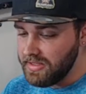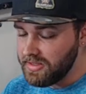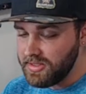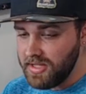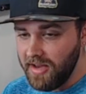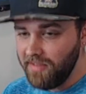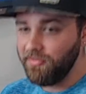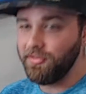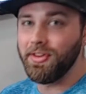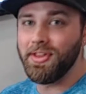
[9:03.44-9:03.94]

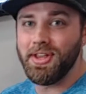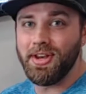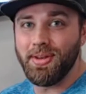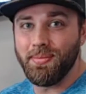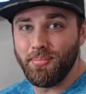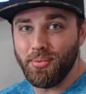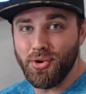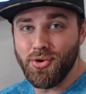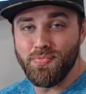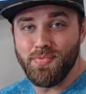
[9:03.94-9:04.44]
definitely an
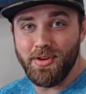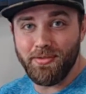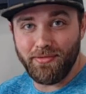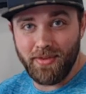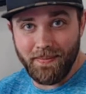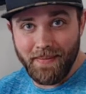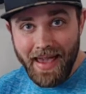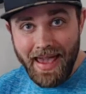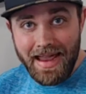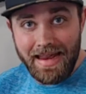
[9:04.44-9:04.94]
improvement
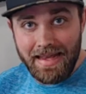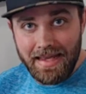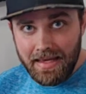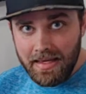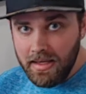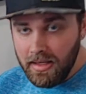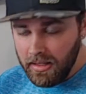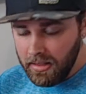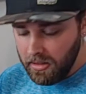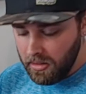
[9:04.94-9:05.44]
from
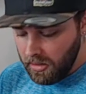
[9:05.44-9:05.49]
80.